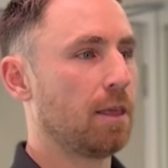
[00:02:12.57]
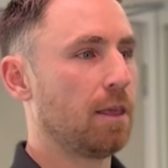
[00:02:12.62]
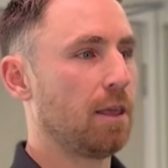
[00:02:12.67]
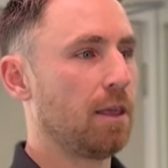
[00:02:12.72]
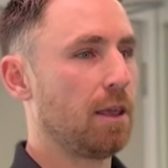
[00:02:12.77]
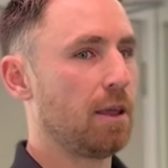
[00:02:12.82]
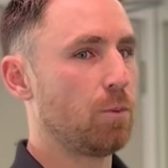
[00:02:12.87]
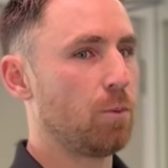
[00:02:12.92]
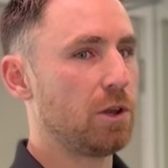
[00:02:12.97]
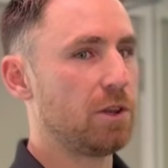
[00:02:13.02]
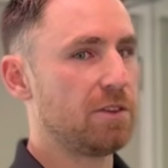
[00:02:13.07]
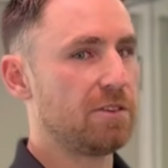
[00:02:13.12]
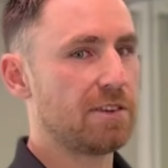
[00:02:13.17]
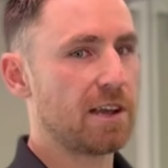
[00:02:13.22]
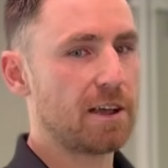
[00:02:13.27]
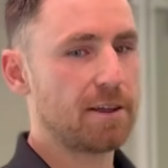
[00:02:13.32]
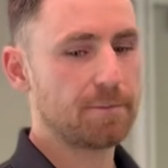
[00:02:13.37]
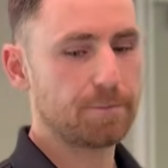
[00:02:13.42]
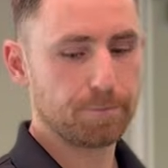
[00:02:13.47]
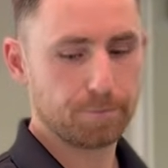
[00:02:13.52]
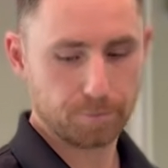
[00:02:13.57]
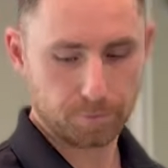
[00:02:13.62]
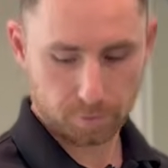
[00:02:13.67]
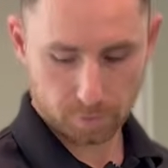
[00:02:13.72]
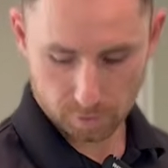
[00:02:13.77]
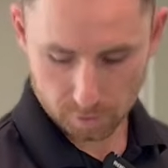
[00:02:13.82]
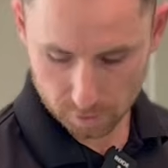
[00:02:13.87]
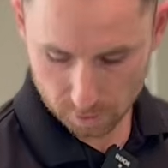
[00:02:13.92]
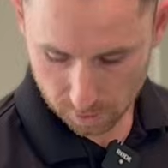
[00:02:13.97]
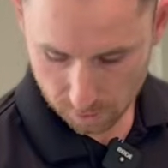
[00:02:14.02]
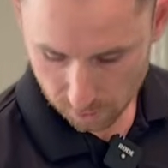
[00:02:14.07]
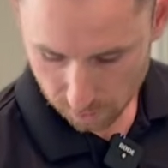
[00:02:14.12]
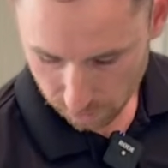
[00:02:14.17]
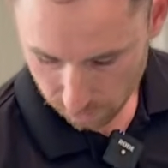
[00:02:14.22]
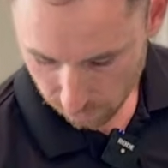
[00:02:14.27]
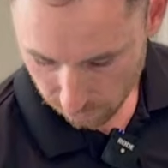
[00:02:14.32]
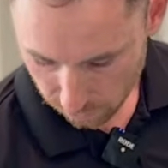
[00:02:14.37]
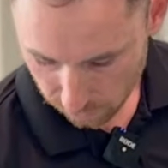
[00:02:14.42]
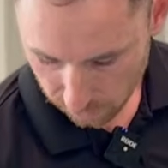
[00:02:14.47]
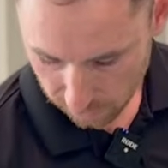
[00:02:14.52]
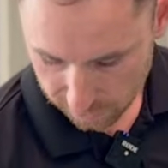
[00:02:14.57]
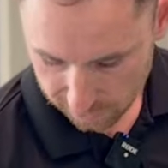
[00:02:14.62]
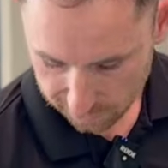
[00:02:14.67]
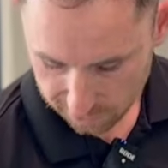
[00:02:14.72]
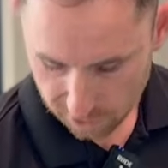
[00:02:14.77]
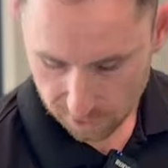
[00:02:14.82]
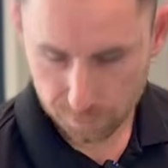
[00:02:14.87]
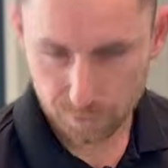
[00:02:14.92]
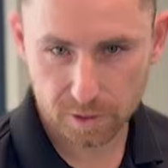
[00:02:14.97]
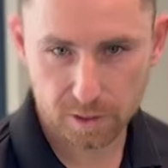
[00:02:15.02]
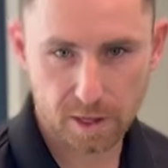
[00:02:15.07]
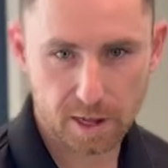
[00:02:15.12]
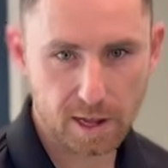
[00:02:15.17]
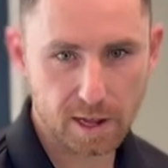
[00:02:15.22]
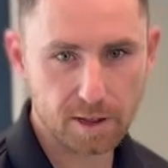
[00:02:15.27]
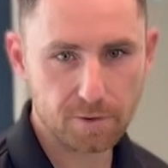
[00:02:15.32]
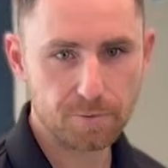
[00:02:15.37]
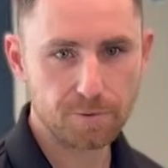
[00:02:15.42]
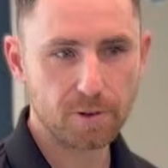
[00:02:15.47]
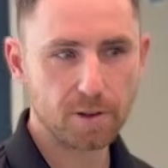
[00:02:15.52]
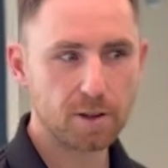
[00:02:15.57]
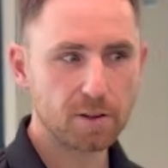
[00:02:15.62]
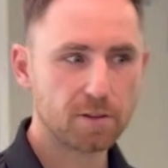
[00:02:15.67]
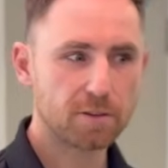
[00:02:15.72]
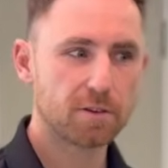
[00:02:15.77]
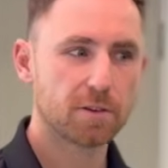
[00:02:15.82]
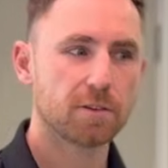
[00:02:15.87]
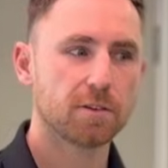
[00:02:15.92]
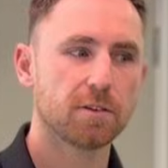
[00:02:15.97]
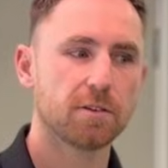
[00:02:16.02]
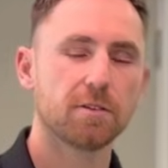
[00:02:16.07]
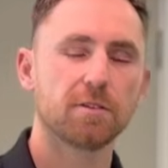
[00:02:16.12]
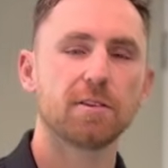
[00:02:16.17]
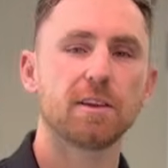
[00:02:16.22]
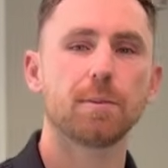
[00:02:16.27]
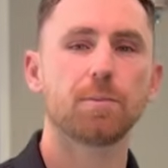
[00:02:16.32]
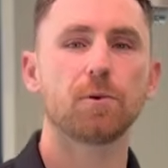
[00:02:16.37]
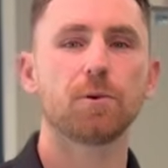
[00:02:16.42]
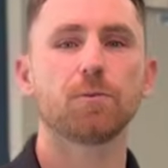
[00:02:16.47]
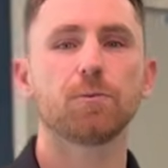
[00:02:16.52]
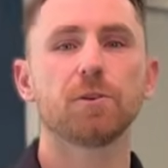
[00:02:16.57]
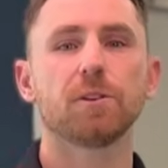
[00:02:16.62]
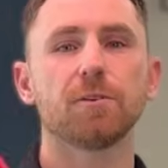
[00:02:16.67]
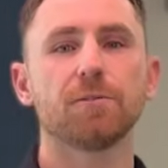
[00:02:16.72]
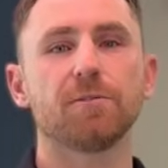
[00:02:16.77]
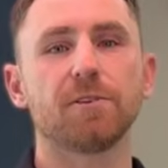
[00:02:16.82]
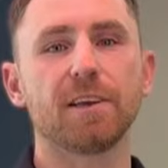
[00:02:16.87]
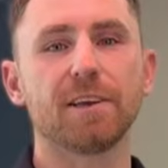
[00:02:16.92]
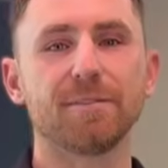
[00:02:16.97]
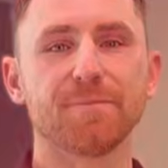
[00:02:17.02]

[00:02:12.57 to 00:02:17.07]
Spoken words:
And when you're done, release off with the hand first, step off with the feet.